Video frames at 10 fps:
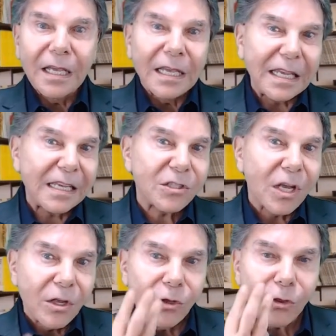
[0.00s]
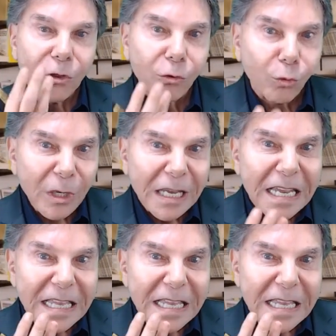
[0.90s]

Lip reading: is the 3